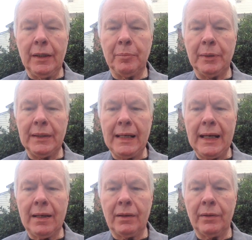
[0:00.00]
But
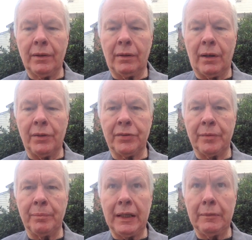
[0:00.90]
now the laws
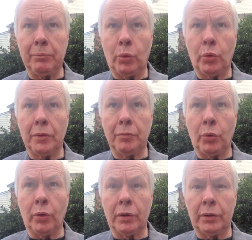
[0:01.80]
have made more and
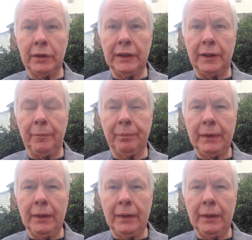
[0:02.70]
more clear